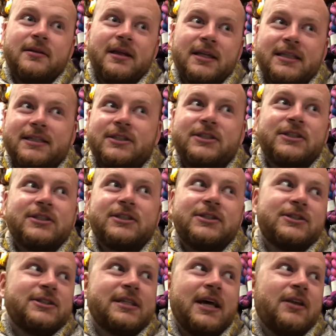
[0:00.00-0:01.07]
And
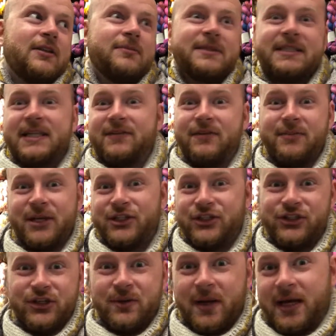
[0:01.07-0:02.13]
tell them Steven made you
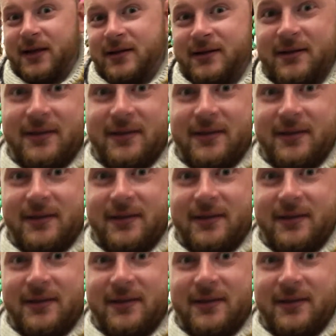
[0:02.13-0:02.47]
do it.